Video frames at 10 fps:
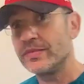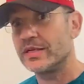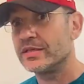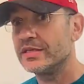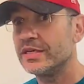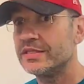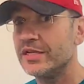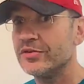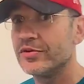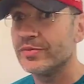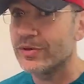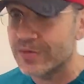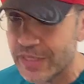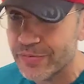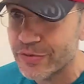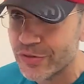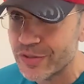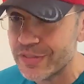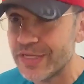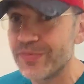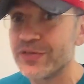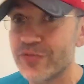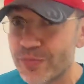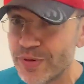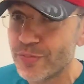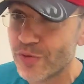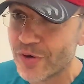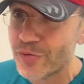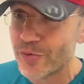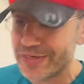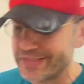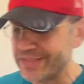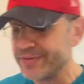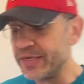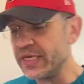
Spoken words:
Doesn't say it's not good because labels are just labels from people who are crazy.